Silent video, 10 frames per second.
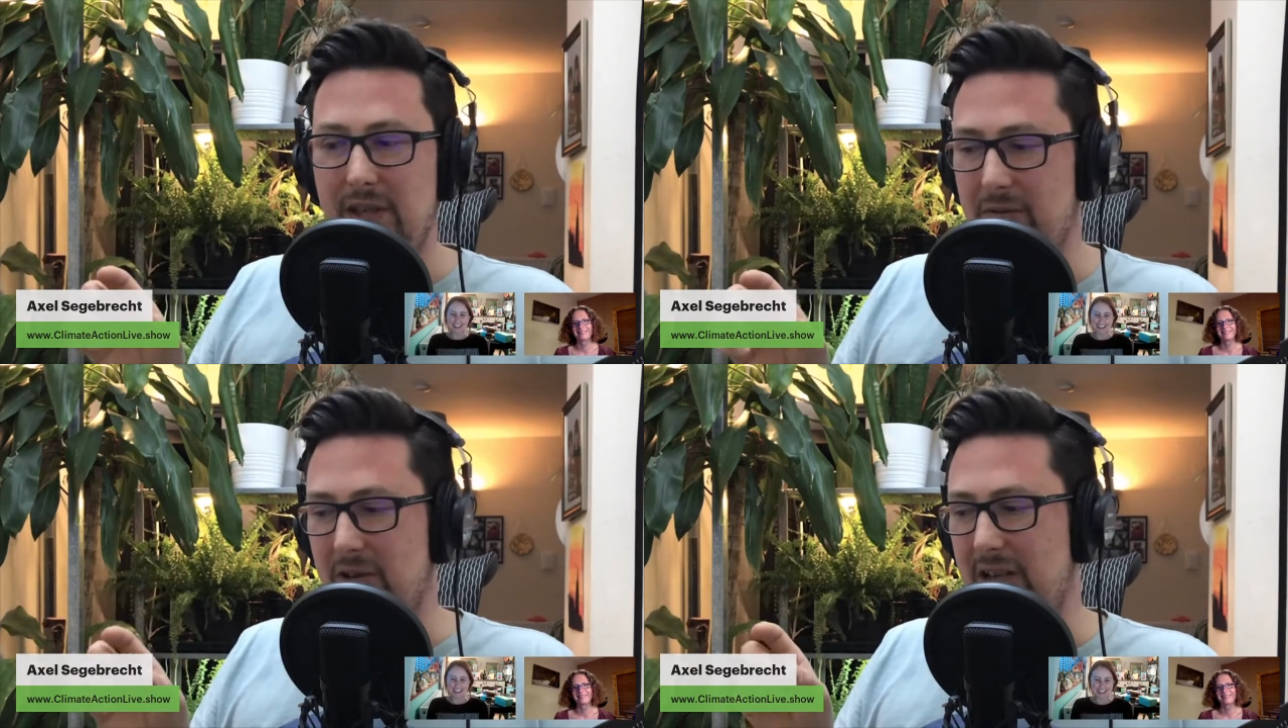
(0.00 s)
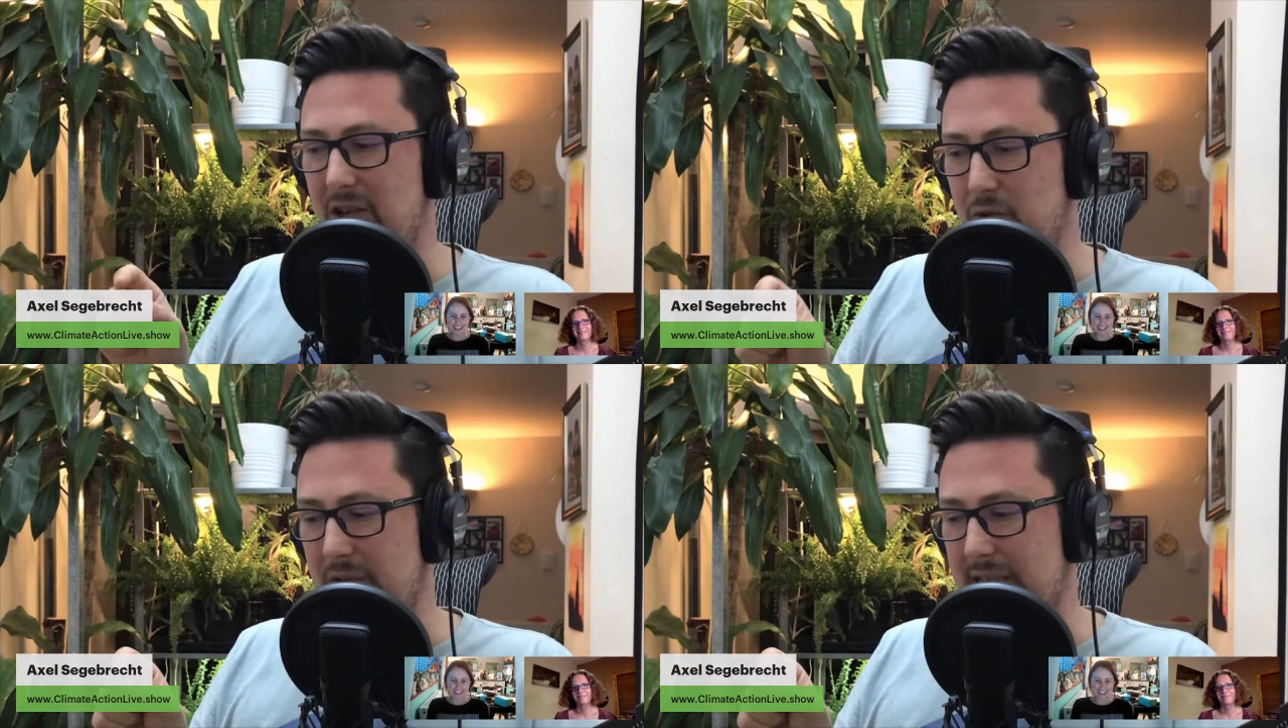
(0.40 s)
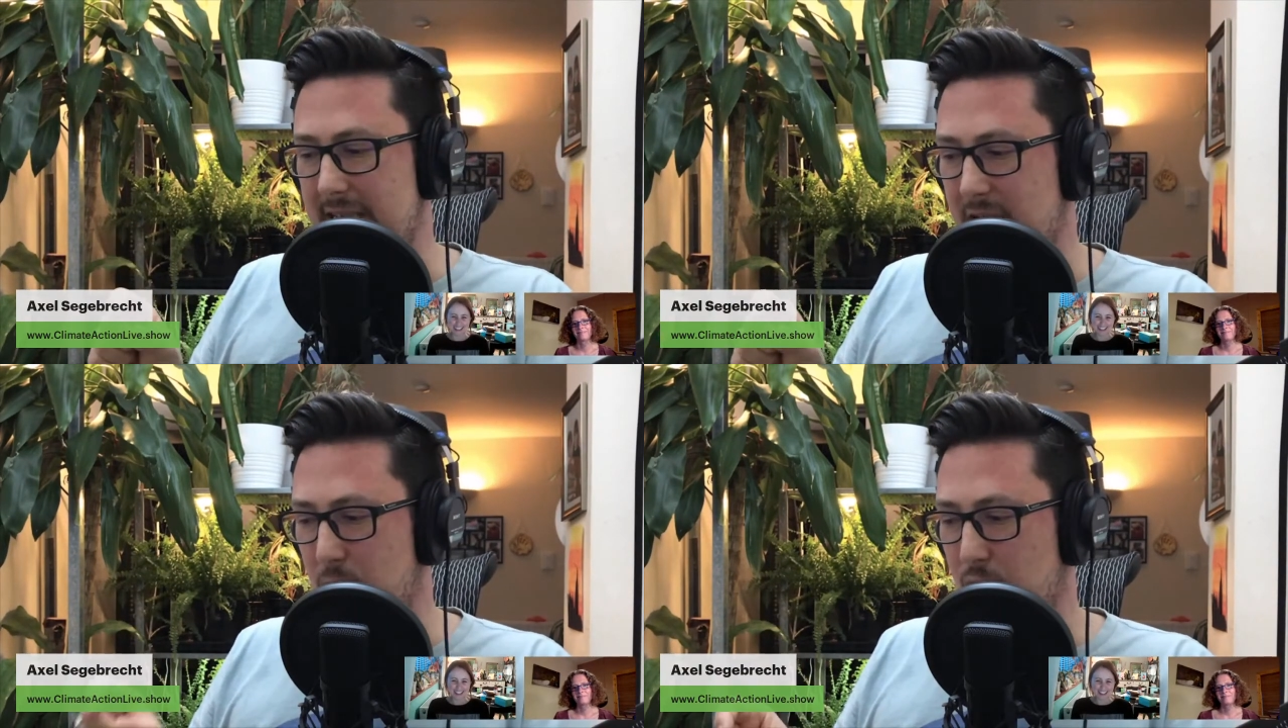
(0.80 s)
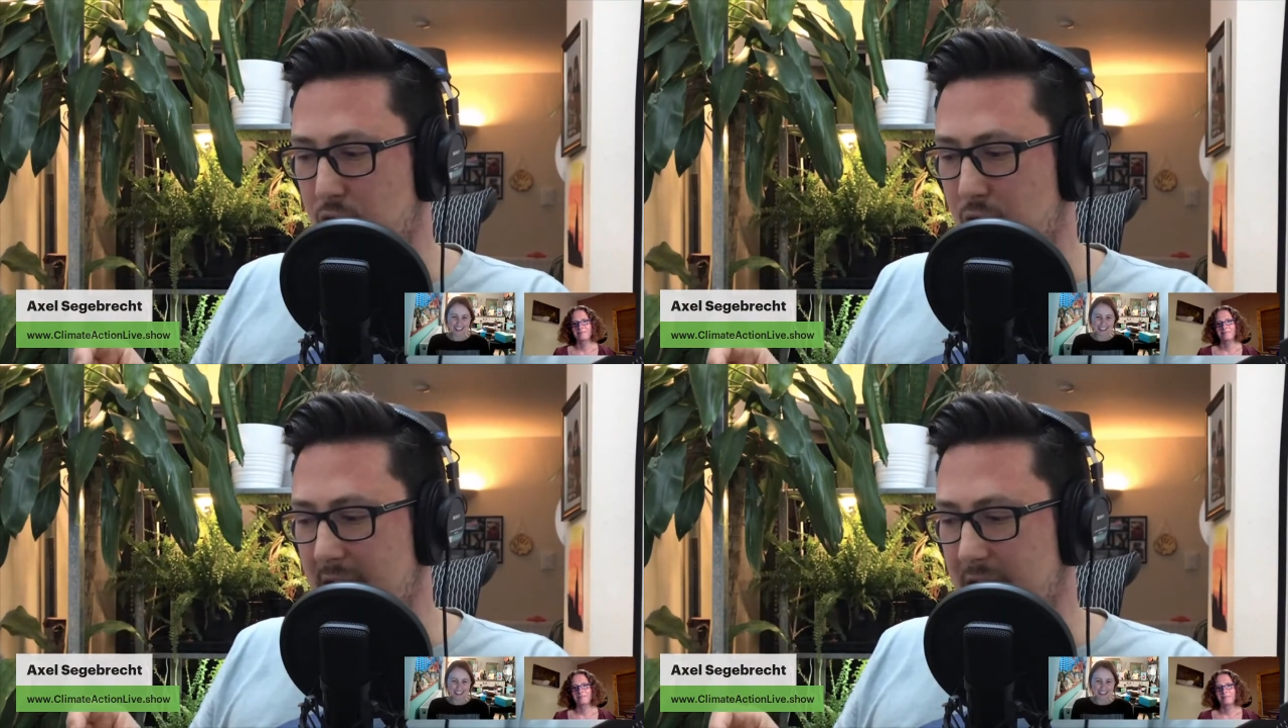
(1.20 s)
I'm like, oh, this is
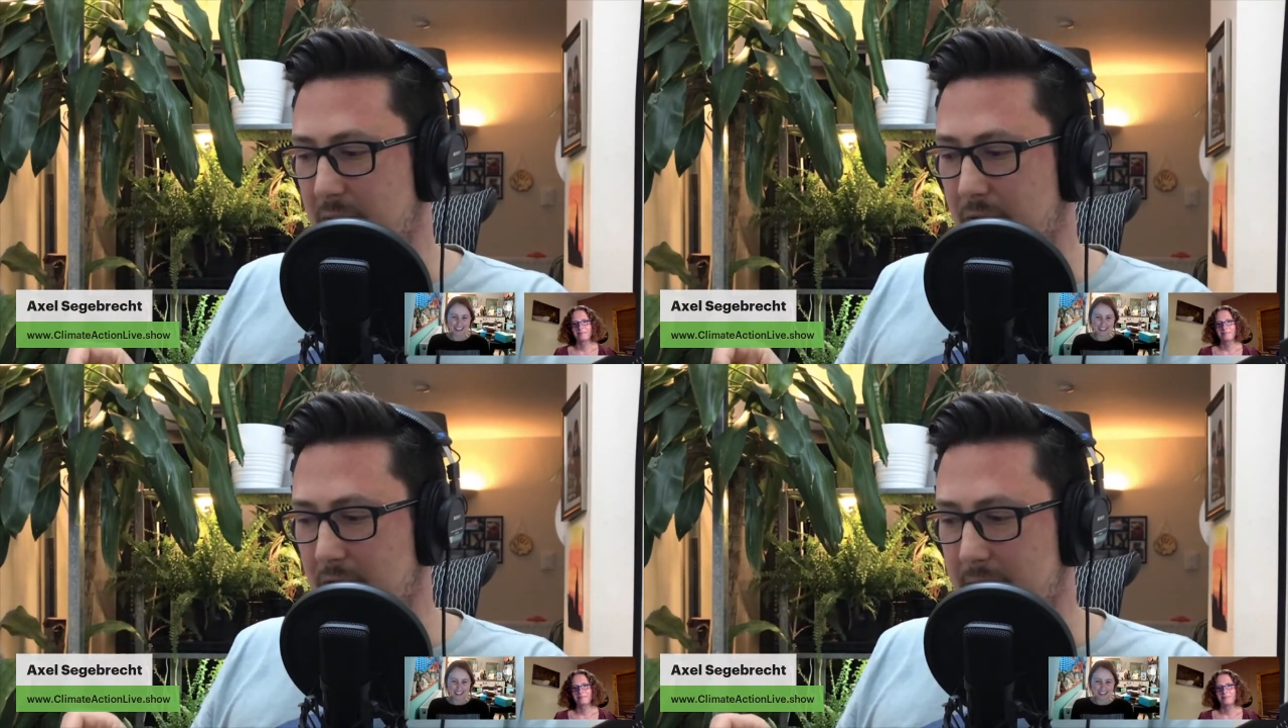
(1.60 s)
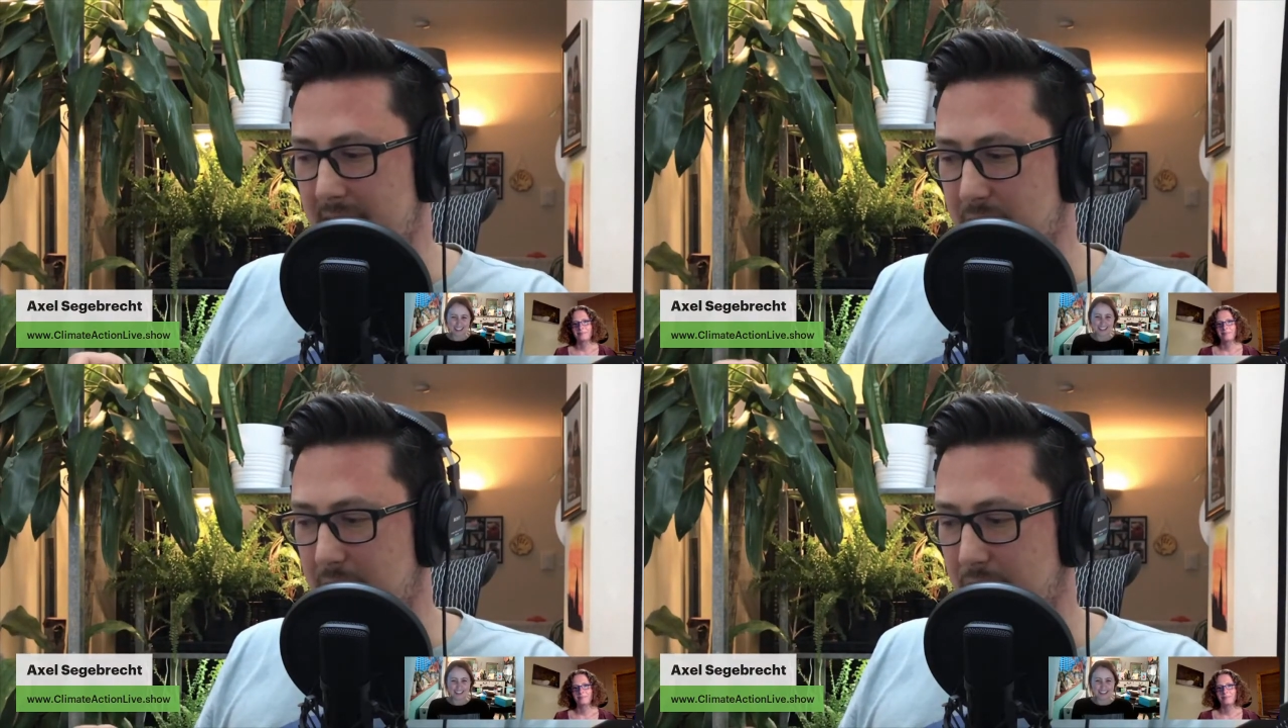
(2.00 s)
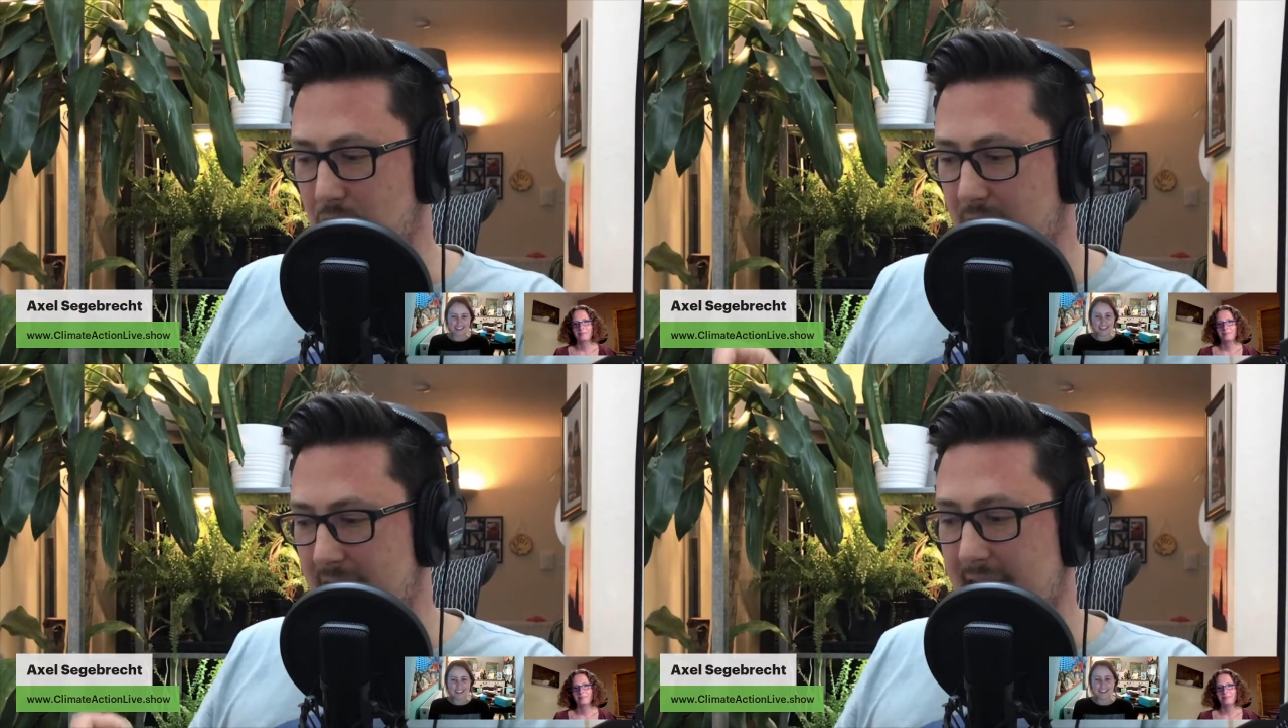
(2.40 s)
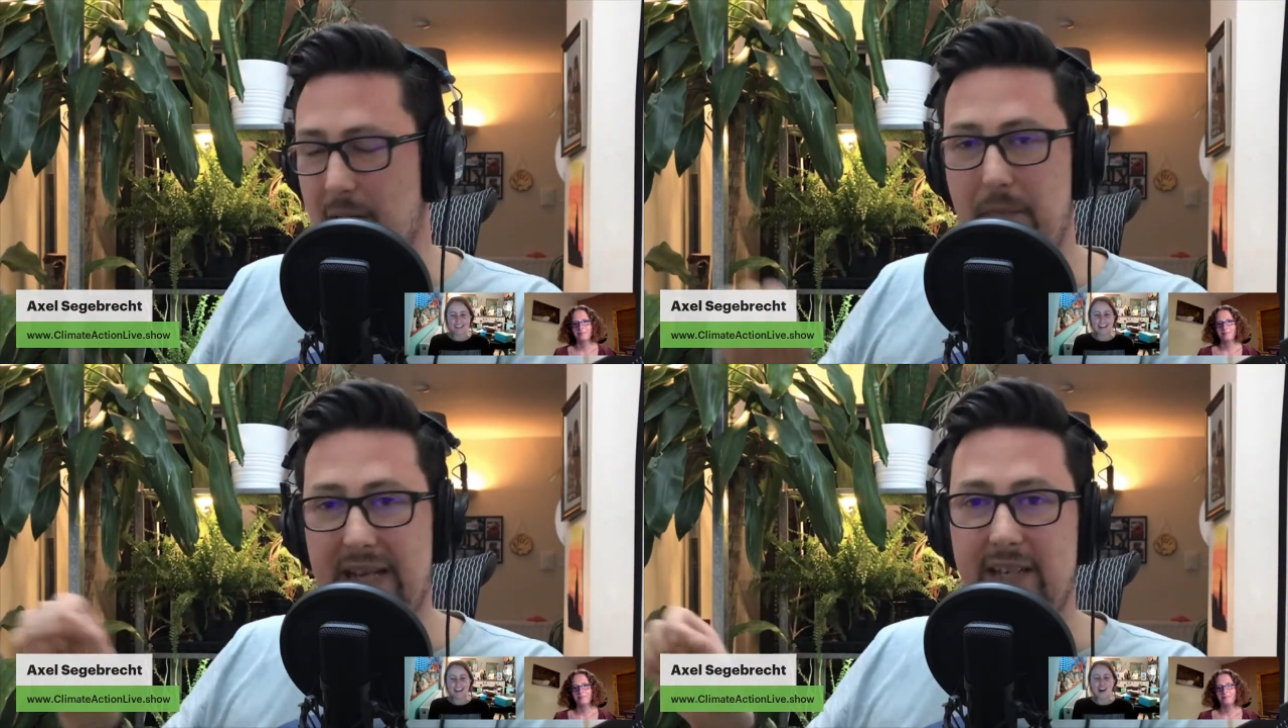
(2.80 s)
2 days before the best before date, I
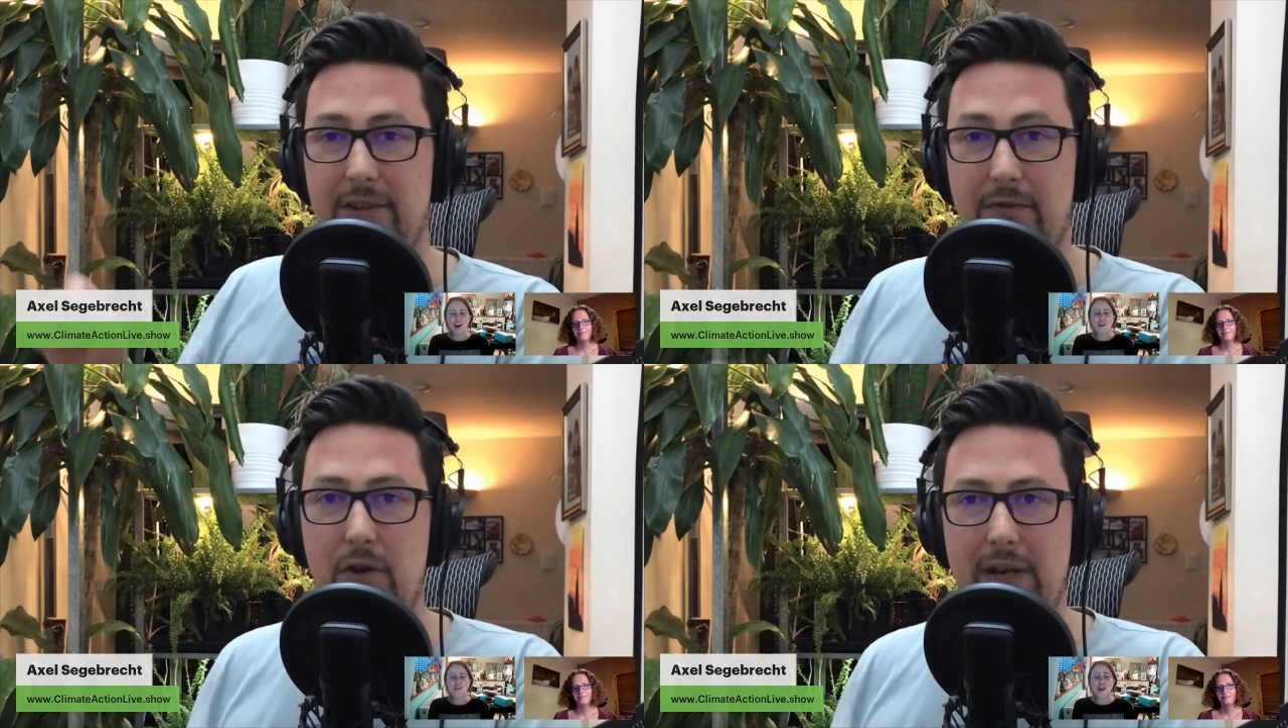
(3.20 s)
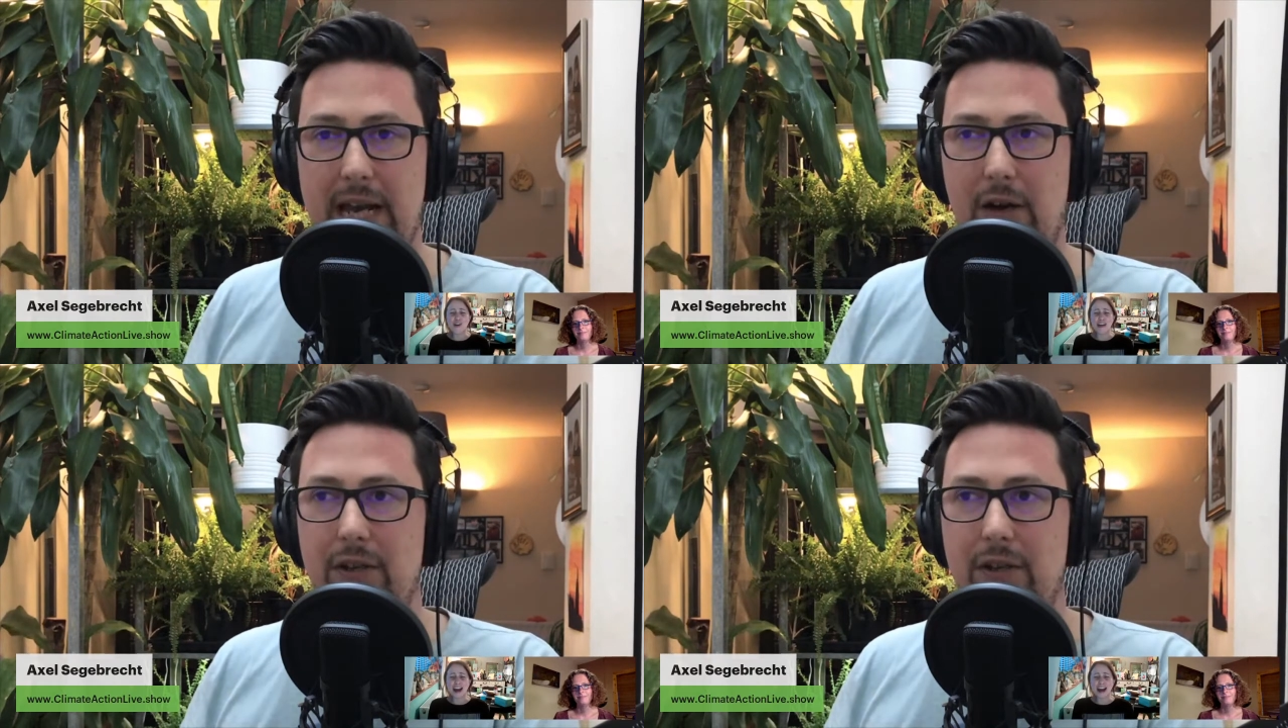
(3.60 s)
better throw it out.